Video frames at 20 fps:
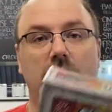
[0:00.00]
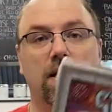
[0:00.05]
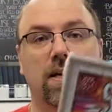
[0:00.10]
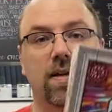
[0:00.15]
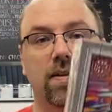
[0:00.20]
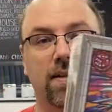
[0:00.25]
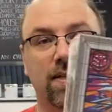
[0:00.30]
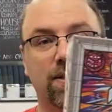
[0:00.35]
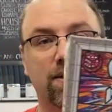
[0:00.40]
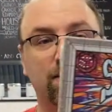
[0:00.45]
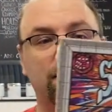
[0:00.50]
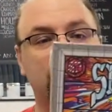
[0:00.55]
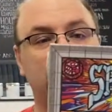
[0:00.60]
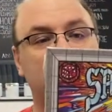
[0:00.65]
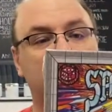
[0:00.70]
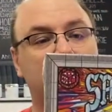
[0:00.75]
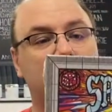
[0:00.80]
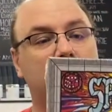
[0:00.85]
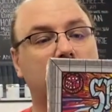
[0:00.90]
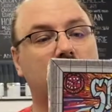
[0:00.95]
this is
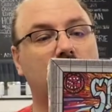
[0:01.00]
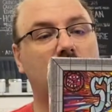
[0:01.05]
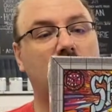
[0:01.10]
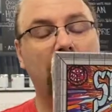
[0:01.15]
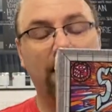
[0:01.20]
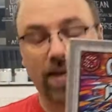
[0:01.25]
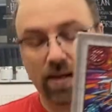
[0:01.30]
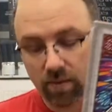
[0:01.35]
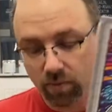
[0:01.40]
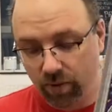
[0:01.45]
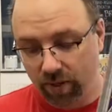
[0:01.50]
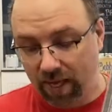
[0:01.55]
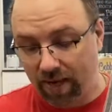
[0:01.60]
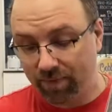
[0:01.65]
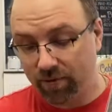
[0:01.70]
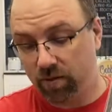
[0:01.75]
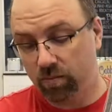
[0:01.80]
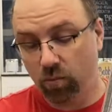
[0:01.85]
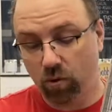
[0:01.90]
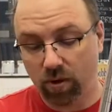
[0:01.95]
Sagrada. We have
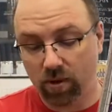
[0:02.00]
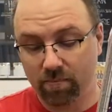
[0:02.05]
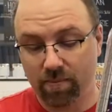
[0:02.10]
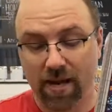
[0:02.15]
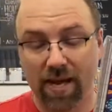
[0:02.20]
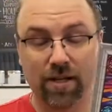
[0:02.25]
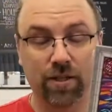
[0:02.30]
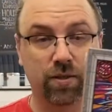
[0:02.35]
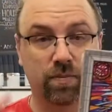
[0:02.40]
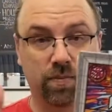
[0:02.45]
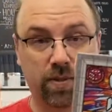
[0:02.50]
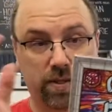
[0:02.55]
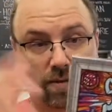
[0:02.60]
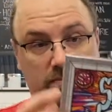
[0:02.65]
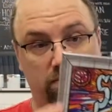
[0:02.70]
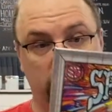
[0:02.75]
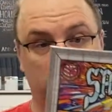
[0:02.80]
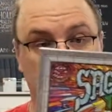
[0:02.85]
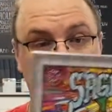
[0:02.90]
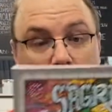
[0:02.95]
some more Unmatched, but
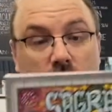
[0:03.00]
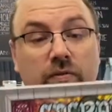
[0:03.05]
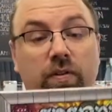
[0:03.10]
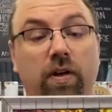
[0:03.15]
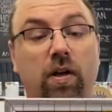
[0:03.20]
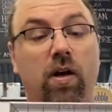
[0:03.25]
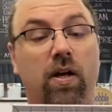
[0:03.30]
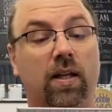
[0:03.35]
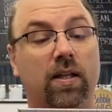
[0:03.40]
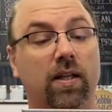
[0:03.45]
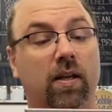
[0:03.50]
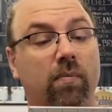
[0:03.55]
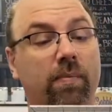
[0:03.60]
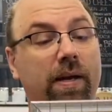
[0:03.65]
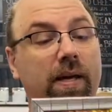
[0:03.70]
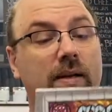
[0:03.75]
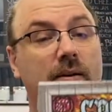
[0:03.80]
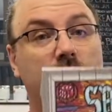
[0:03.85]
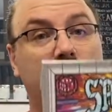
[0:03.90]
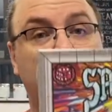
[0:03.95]
moving on a little
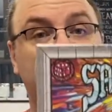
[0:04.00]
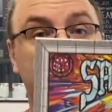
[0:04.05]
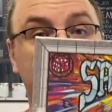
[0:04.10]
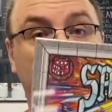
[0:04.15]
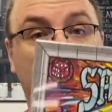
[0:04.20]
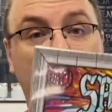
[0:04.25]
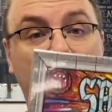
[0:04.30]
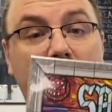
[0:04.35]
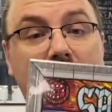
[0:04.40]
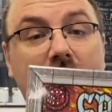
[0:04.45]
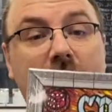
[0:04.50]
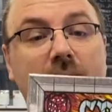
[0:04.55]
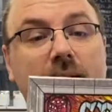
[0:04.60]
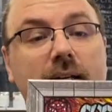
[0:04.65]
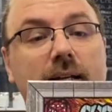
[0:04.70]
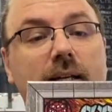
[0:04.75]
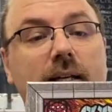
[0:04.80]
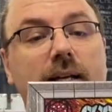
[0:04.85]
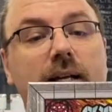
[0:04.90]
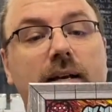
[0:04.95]
bit, we have Sagrada.
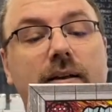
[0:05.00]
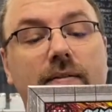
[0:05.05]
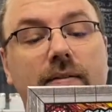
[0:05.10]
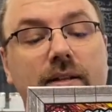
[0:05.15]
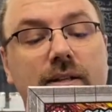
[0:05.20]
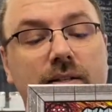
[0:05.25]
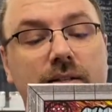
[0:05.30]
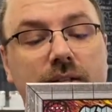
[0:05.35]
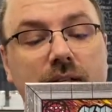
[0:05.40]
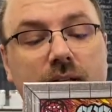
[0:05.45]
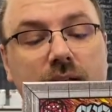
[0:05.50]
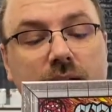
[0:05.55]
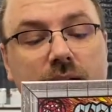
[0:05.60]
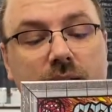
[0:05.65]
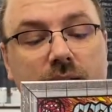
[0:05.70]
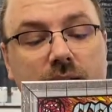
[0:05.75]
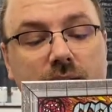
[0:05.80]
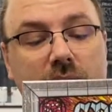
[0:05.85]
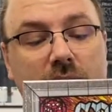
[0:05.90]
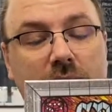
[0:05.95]
This
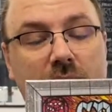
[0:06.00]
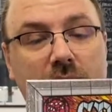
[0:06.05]
is a